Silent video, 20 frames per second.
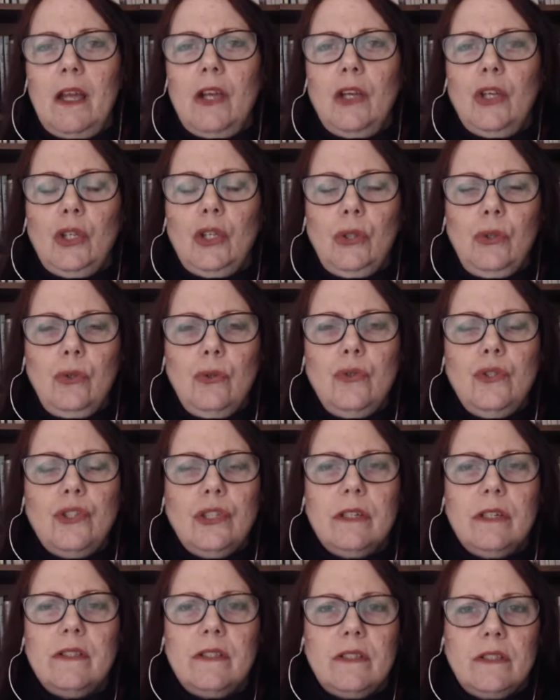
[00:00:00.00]
you
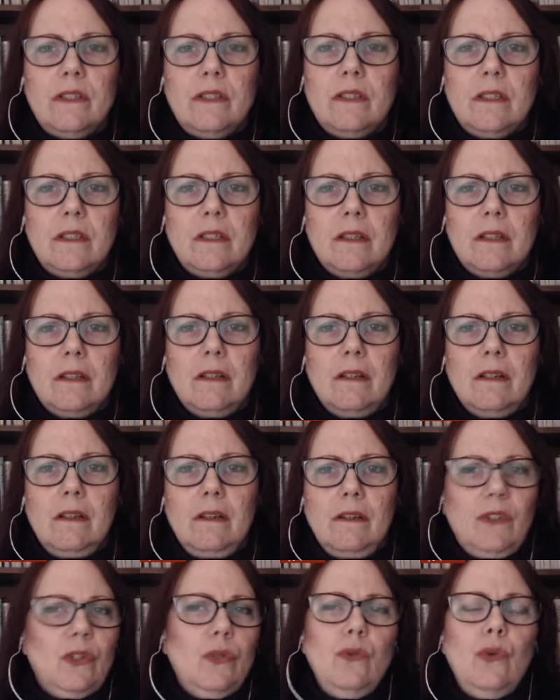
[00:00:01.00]

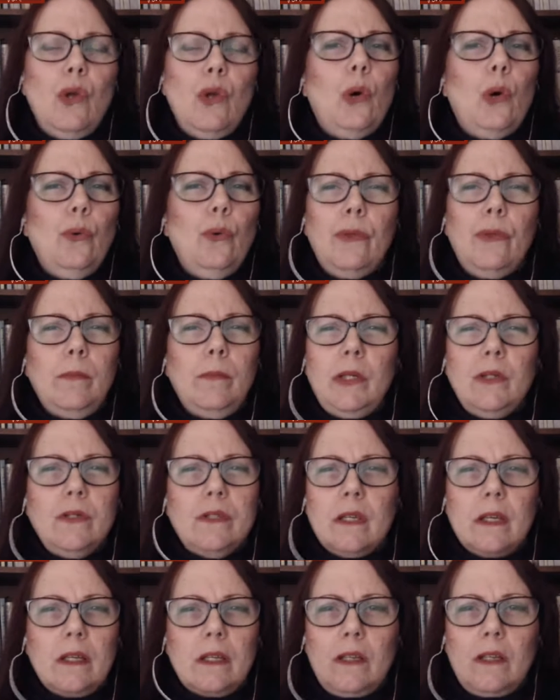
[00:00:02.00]
know the
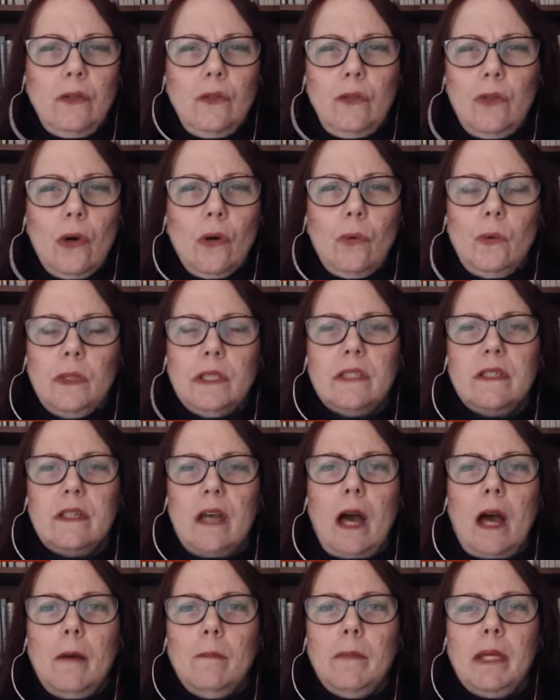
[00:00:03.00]
music, you know what's
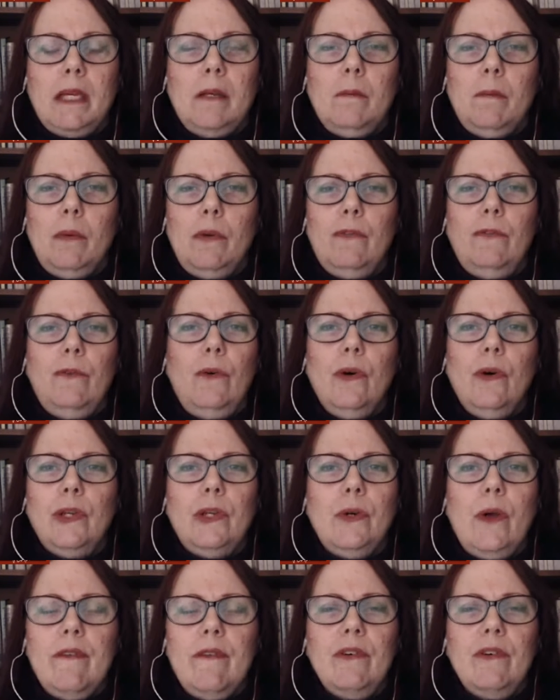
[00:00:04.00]
coming before
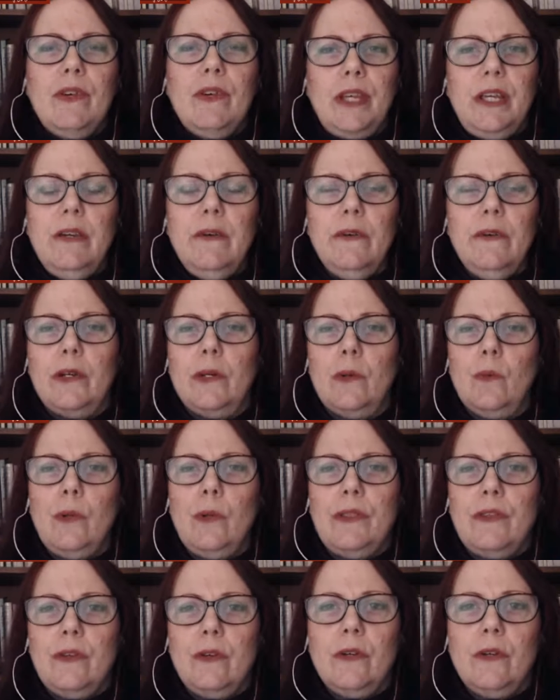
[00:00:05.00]
you ever hear it
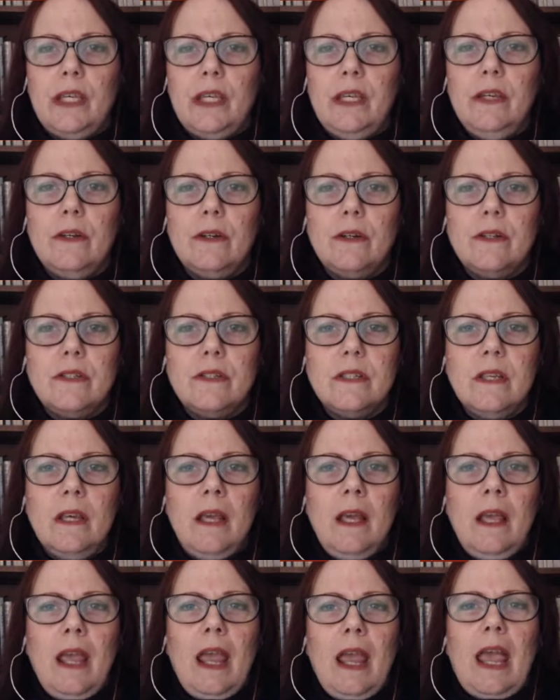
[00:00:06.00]
with your ears.
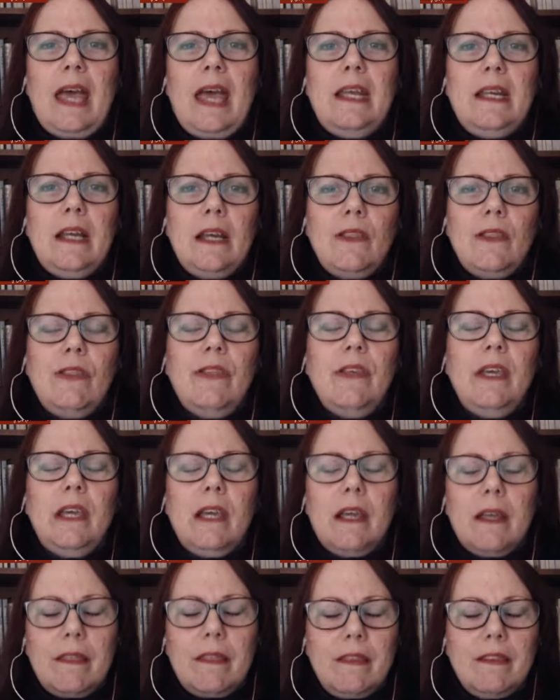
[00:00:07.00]
And I
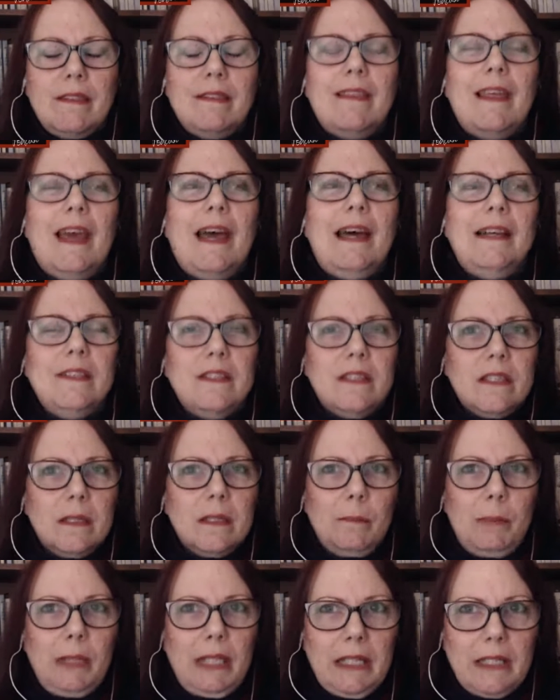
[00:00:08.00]
think that that's the
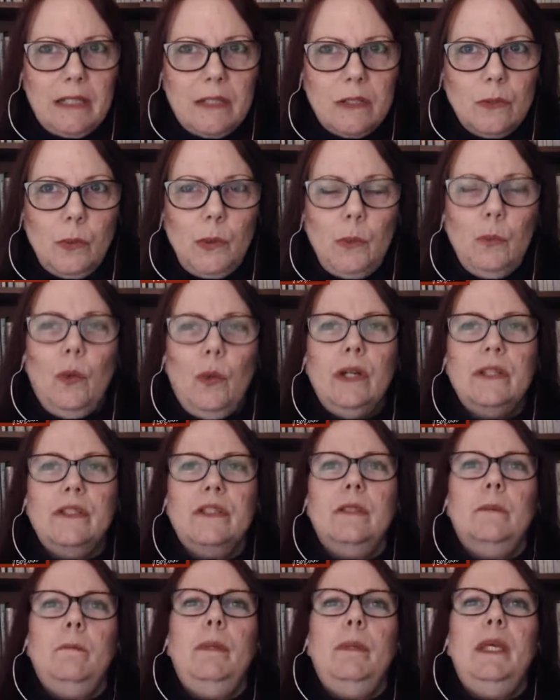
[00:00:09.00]
place we want
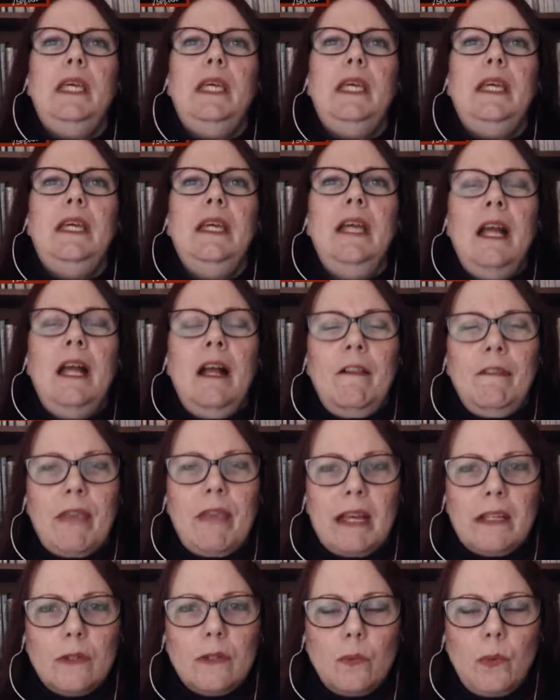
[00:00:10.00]
to be.
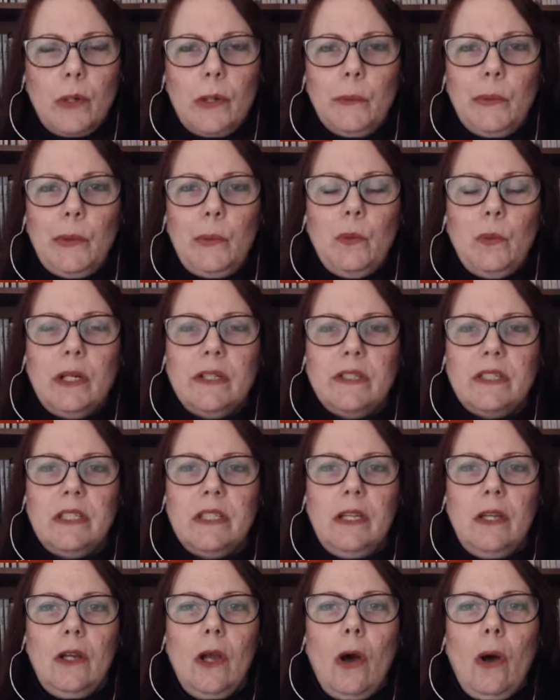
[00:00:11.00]
That's where we want to
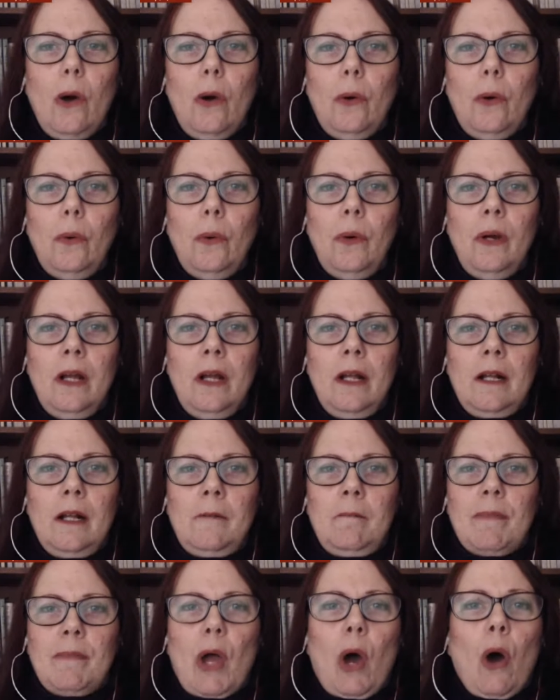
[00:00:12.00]
go.
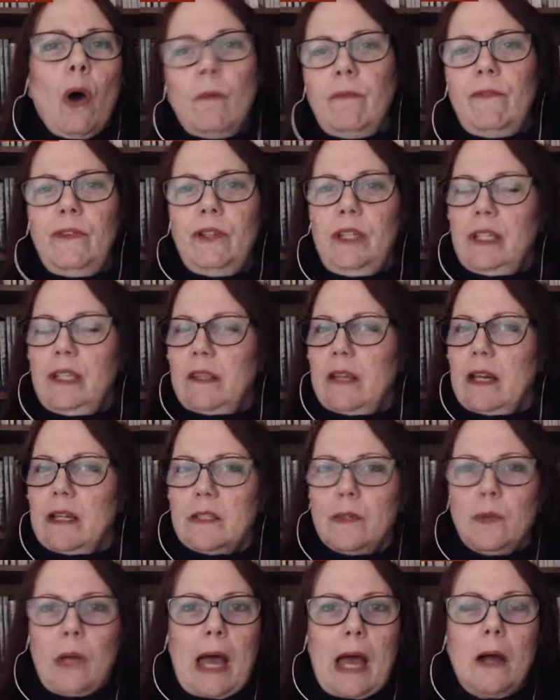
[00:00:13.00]
Hopefully
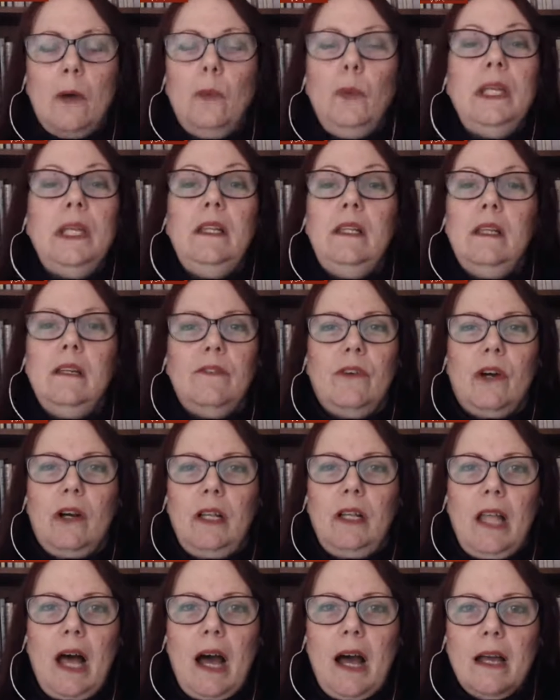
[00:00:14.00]
that's how we live our
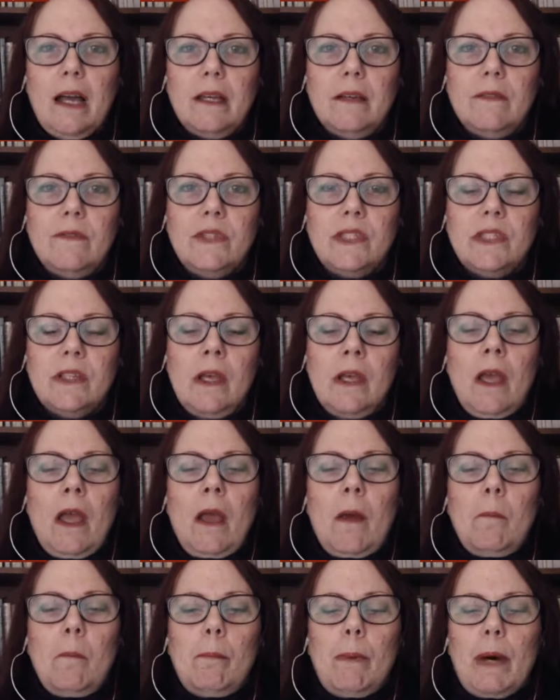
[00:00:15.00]
lives,
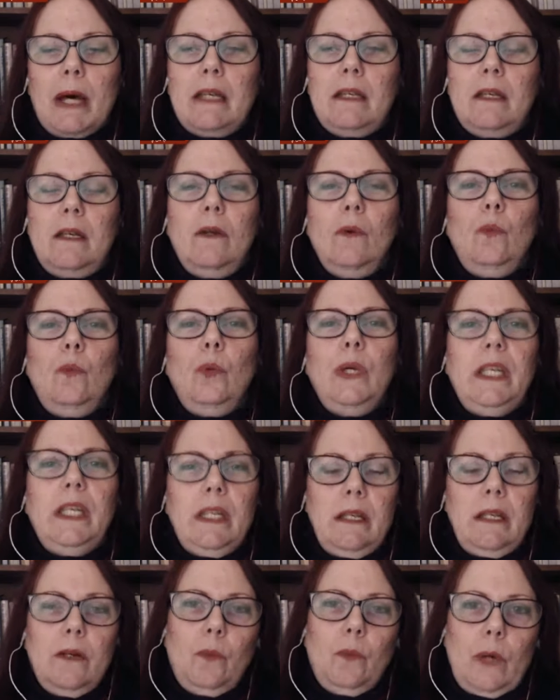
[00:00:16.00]
but we
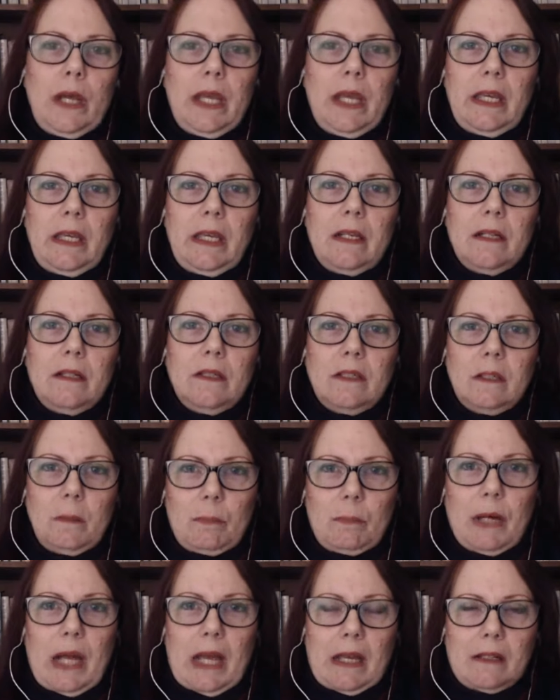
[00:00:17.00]
need a way to
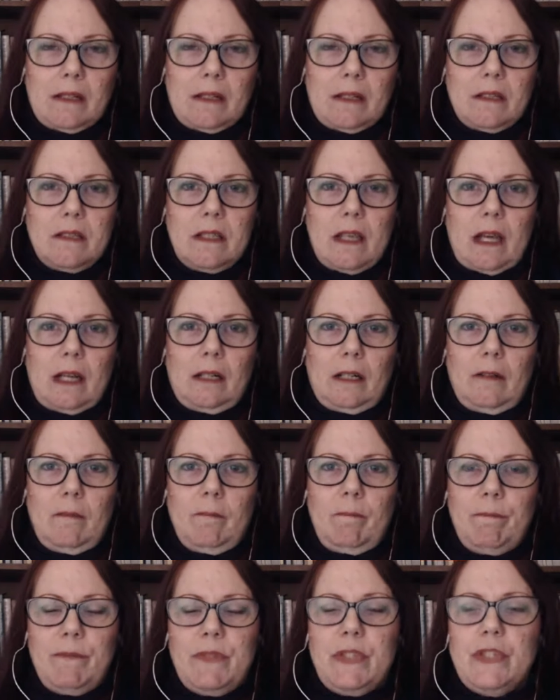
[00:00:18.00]
practice that.
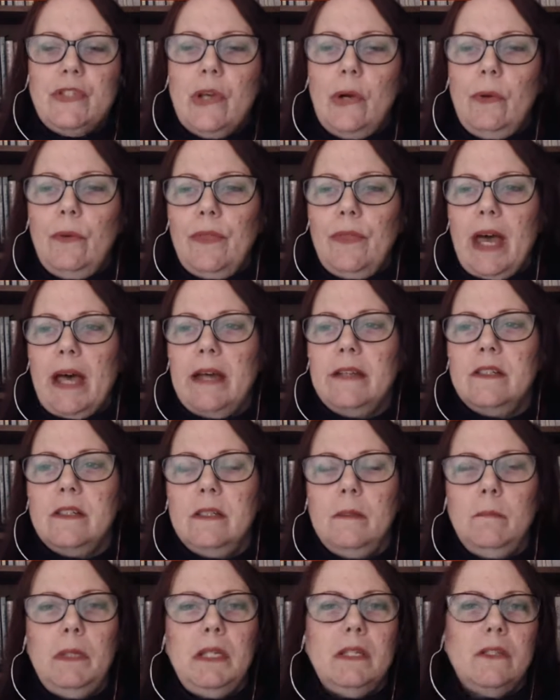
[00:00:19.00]
So that,
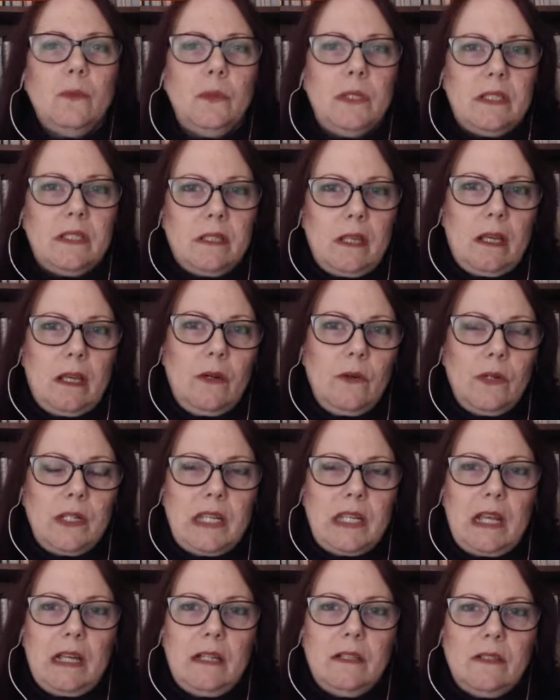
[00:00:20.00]
to me, is what sacred
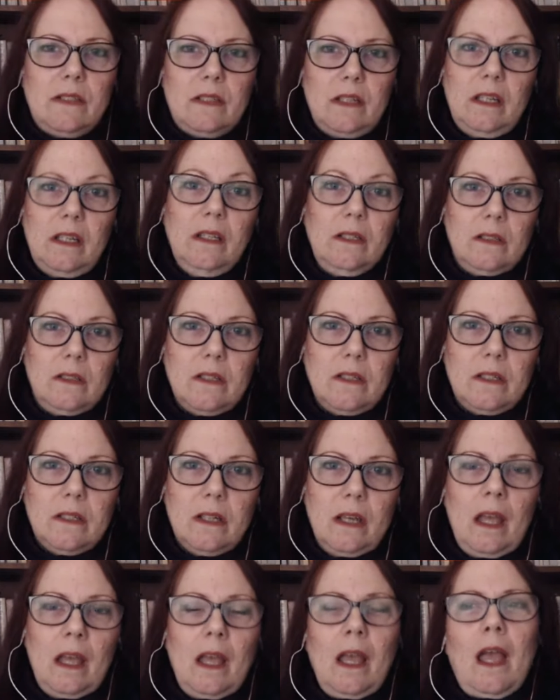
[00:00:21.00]
dance is.
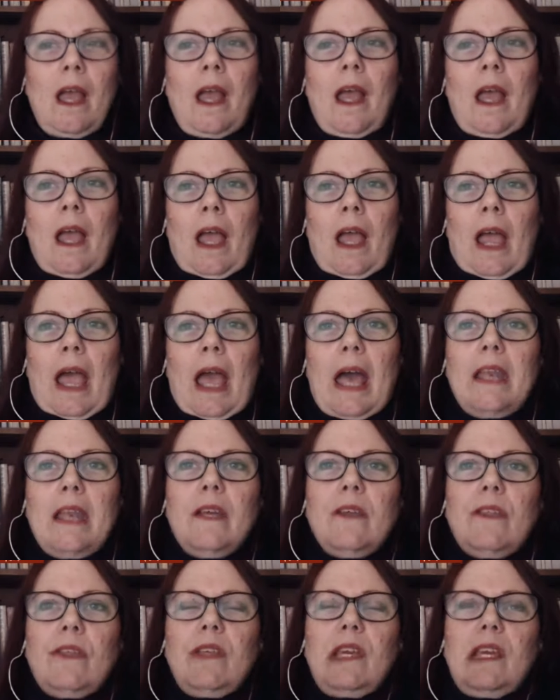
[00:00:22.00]
And
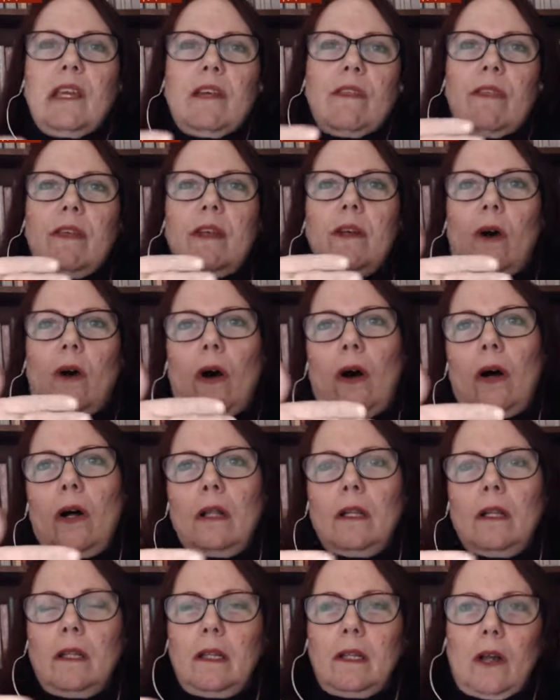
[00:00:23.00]
I think that
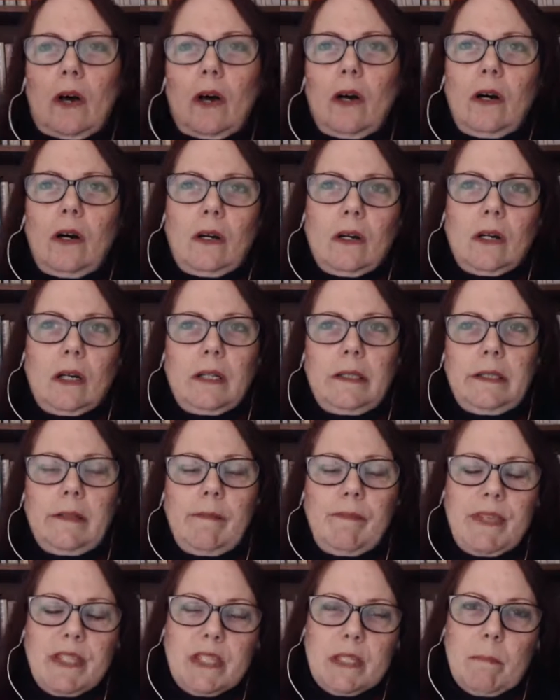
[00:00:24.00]
all along
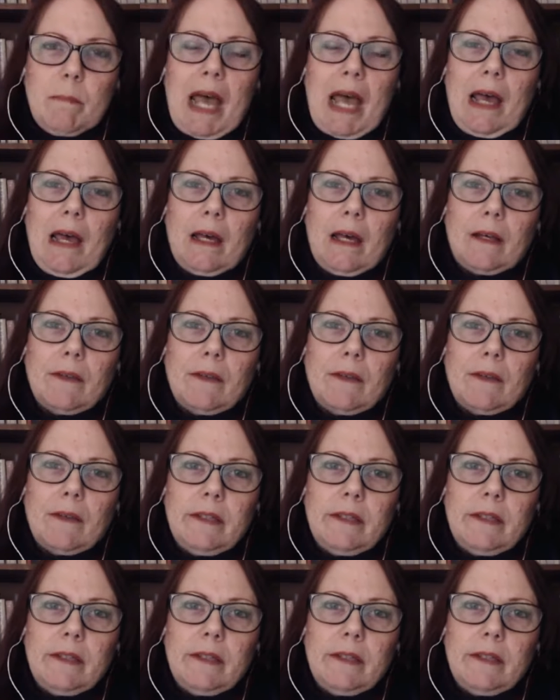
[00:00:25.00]
this path,